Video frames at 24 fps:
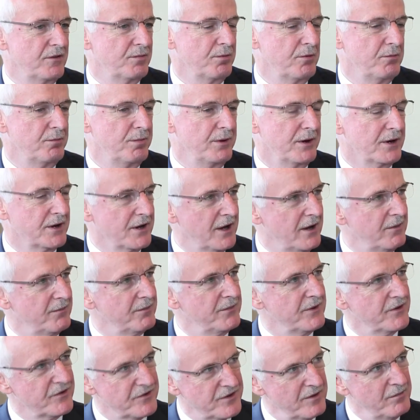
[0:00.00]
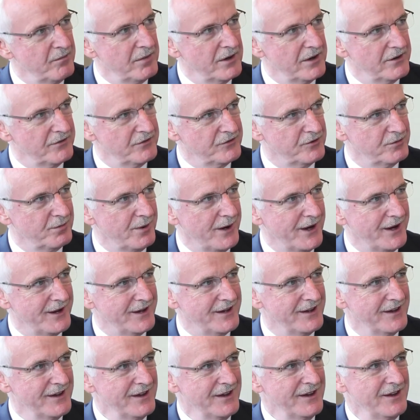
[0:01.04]
would become the symbol of
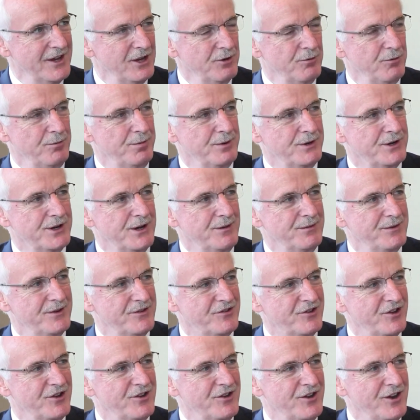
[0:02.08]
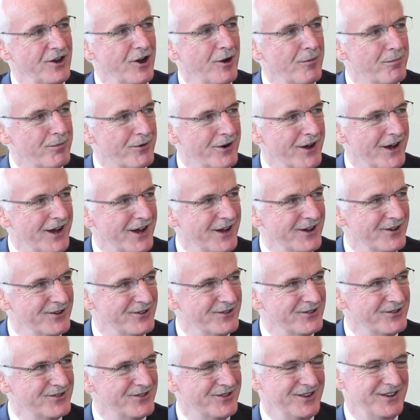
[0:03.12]
Dubai. It would become the Sydney Opera
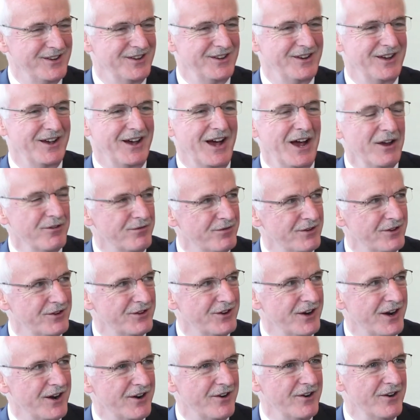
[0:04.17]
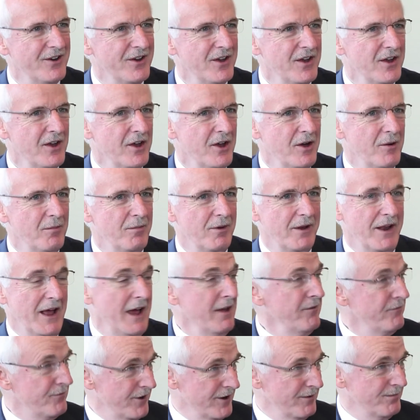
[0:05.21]
House, the Eiffel Tower. But
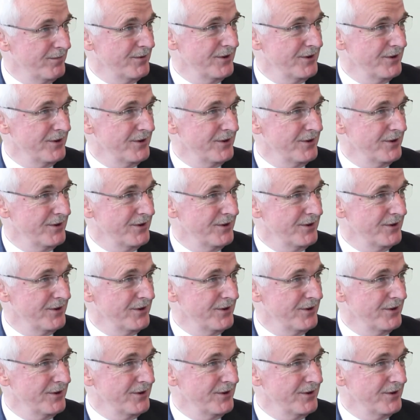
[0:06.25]
I'm very